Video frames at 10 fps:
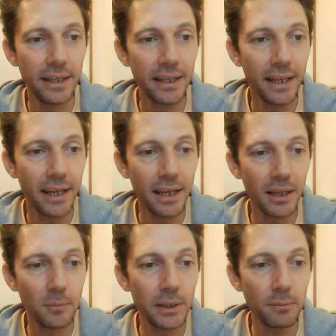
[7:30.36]

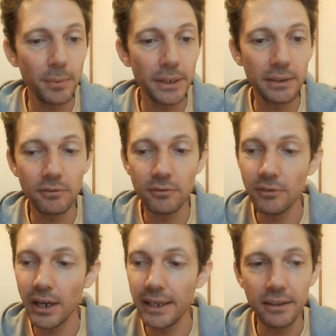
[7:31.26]
But
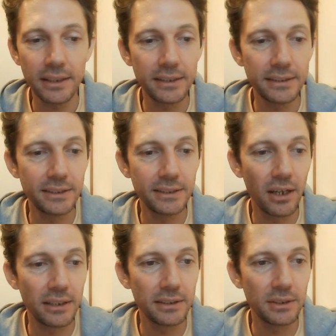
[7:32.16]
right now this design
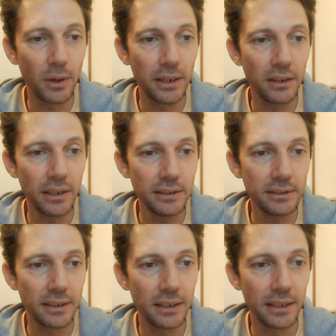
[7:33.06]
is quite nice,
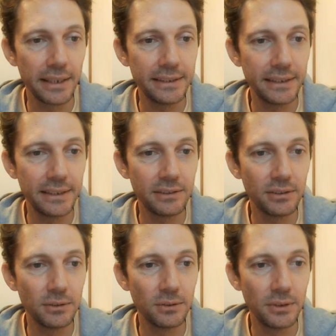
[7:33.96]
easy
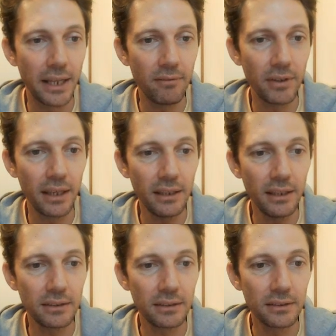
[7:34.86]
to
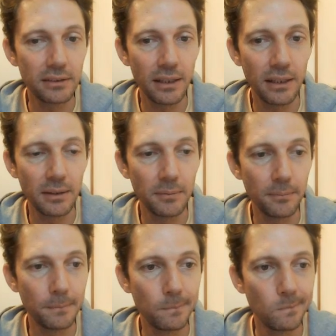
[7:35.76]
navigate.
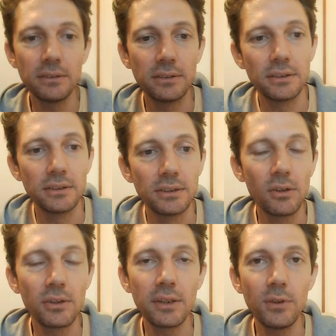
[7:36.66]
So I'll
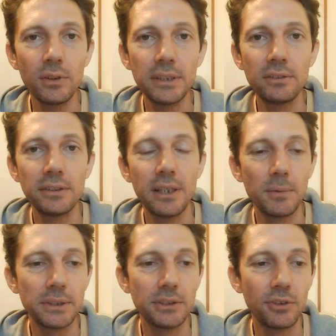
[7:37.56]
give you a little
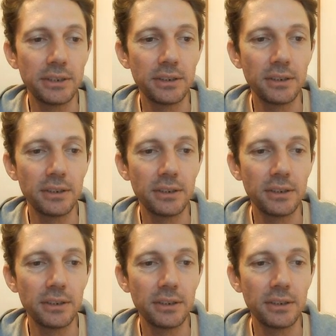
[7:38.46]
demonstration.